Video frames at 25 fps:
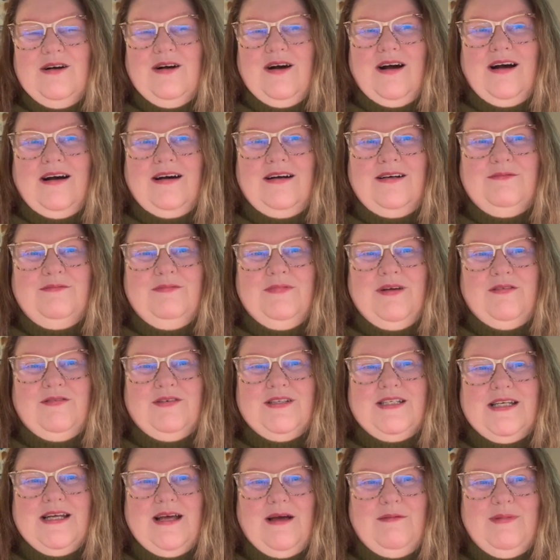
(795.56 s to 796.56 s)

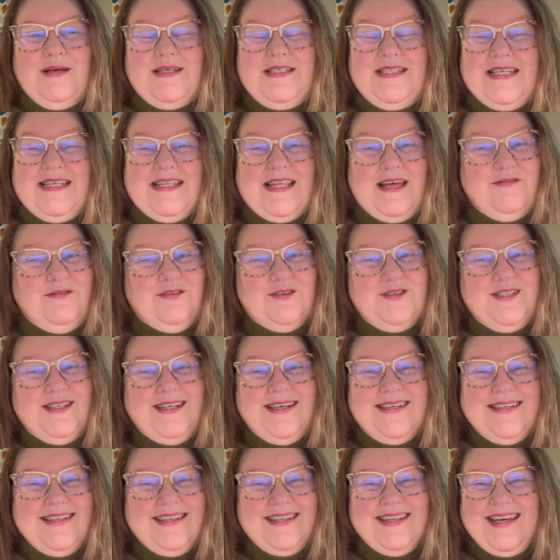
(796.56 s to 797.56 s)
every time I see that first
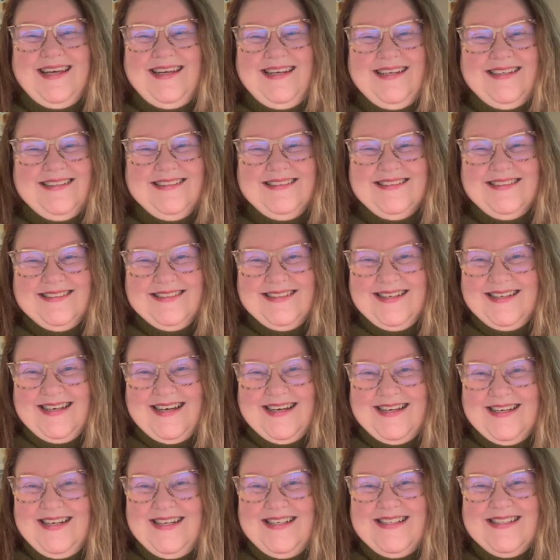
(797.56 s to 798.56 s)
dandelion,
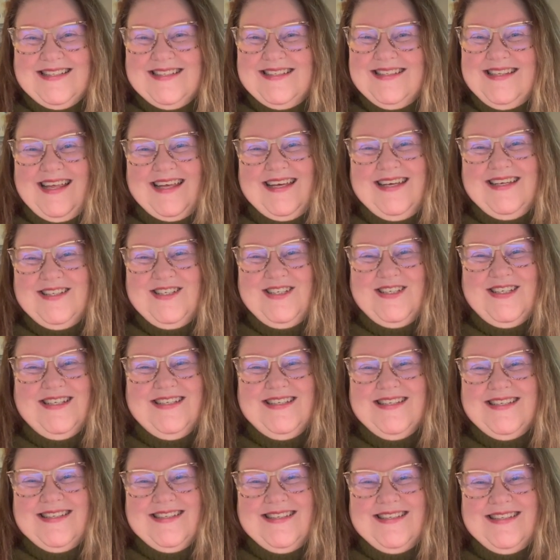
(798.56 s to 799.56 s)
it's like
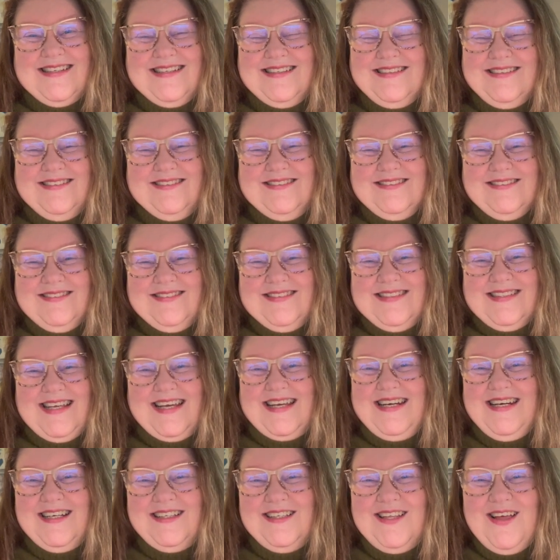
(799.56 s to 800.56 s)
she's
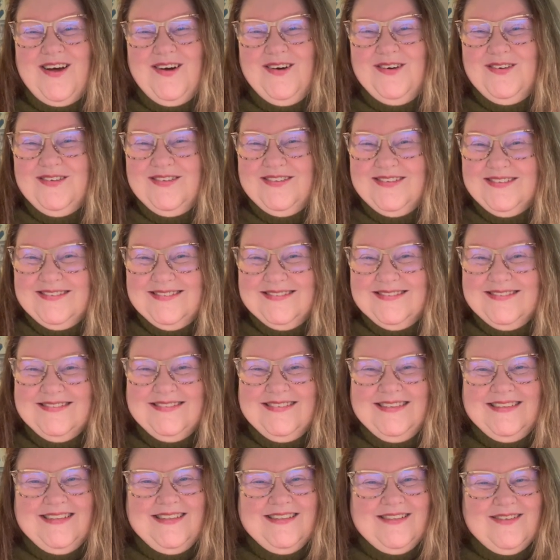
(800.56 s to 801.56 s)
saying hello,
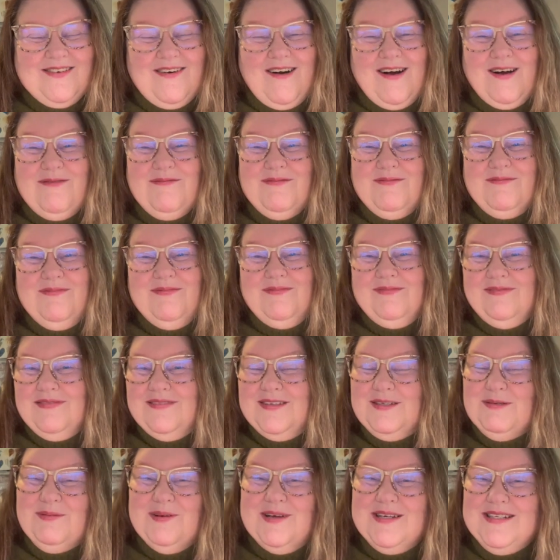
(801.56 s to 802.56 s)
welcome,
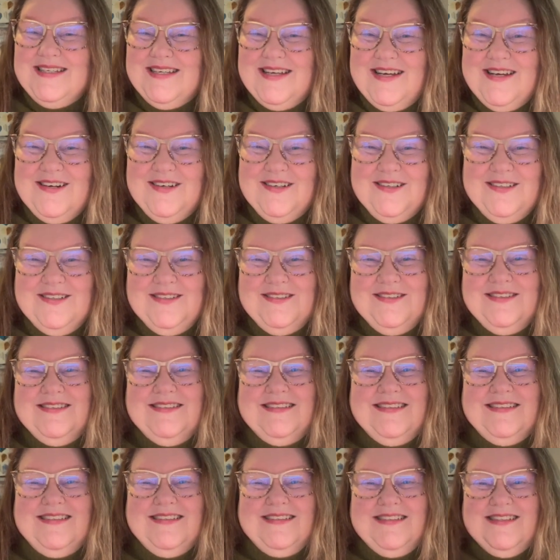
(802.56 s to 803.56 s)
spring's here.
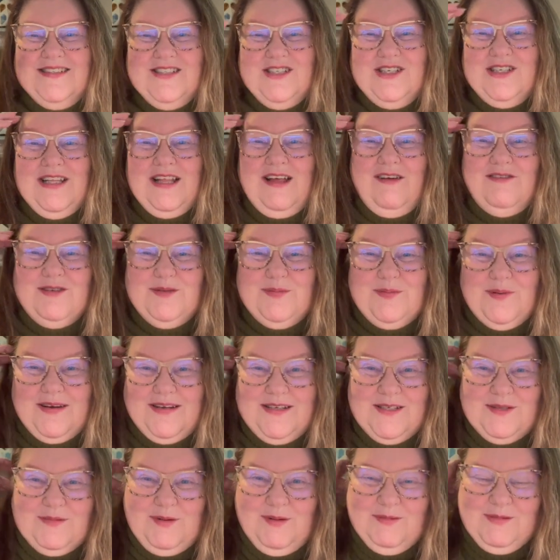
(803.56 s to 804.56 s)
She loves
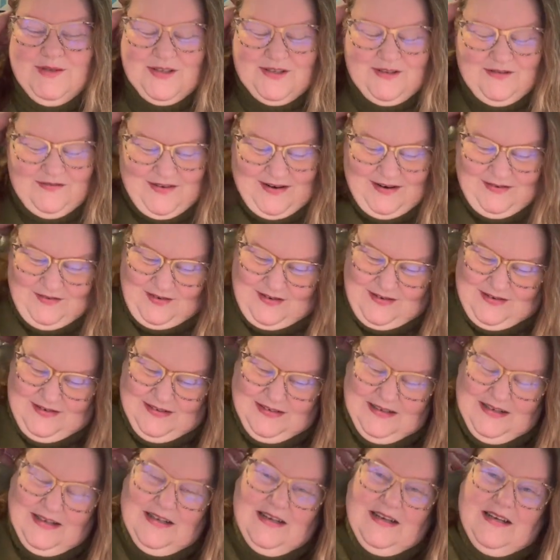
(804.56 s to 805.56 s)
spring. Spring was her favorite.
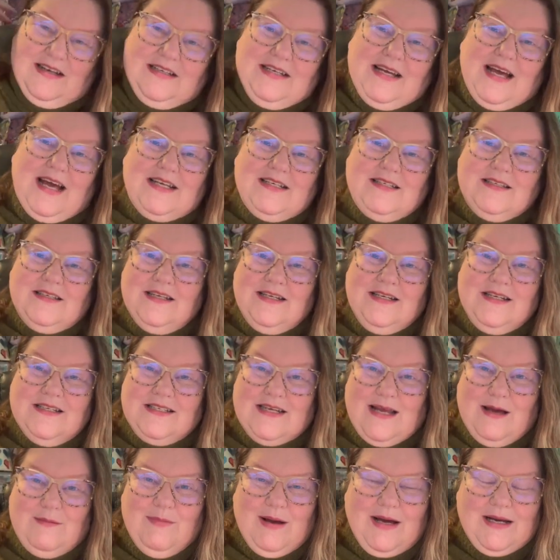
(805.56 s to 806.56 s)
Is
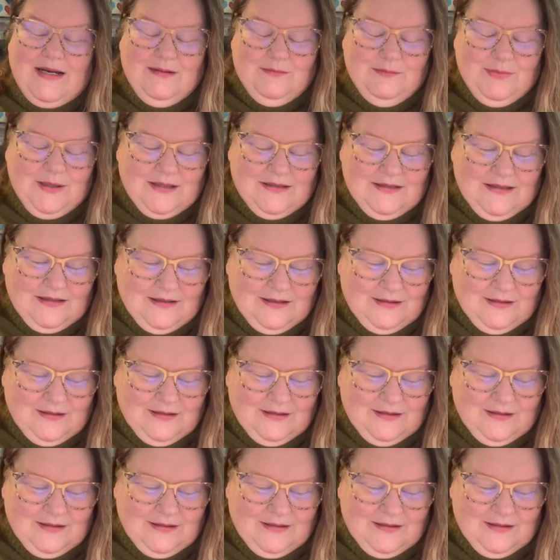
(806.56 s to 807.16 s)
not mine, but